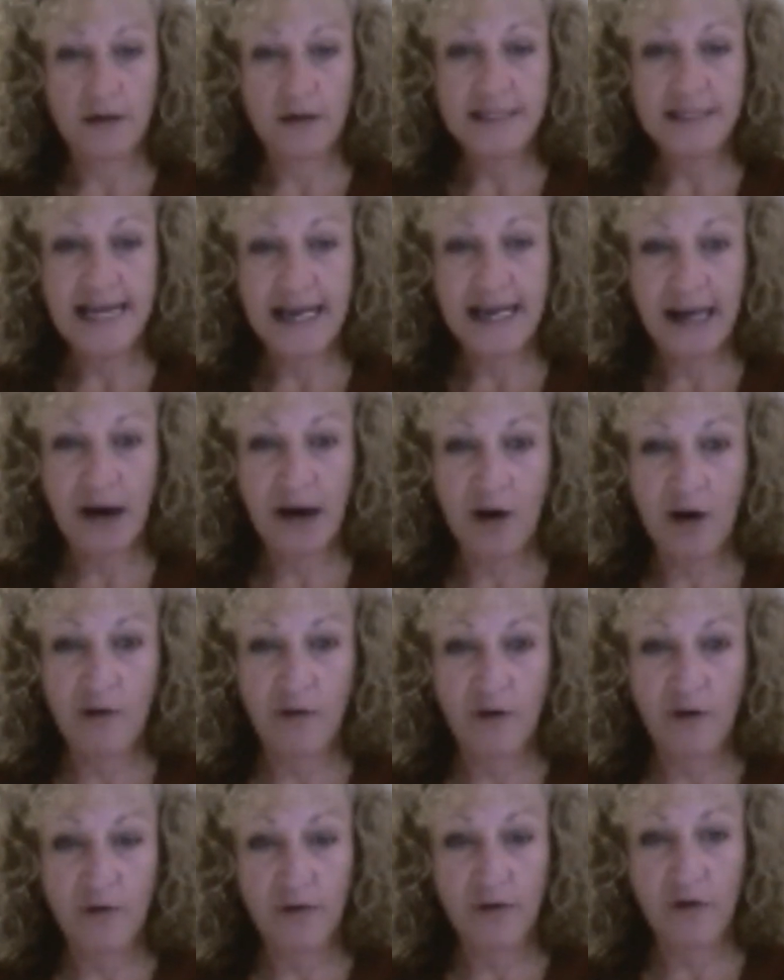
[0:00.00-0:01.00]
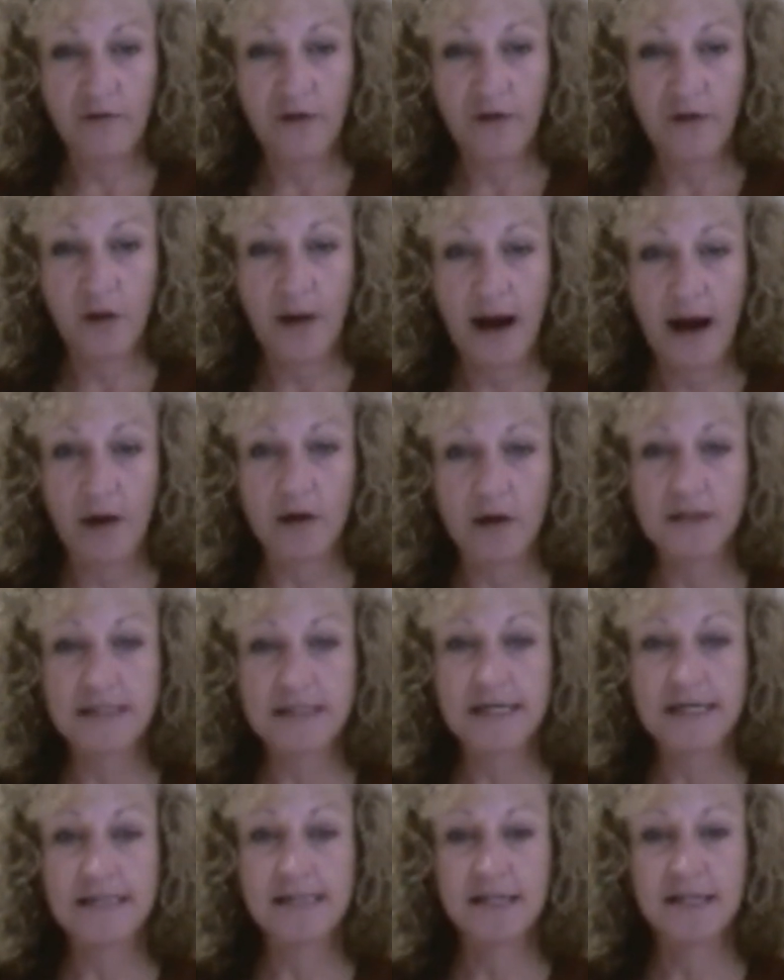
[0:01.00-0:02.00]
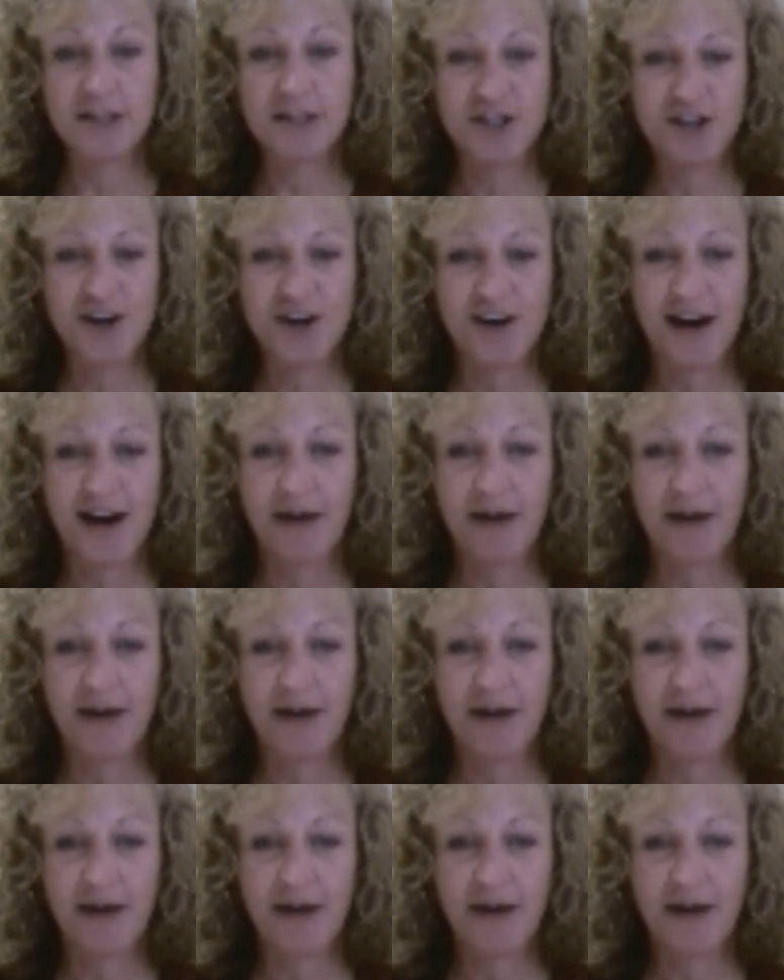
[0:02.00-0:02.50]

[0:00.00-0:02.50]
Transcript: take care of her for a few hours. And I said, sure,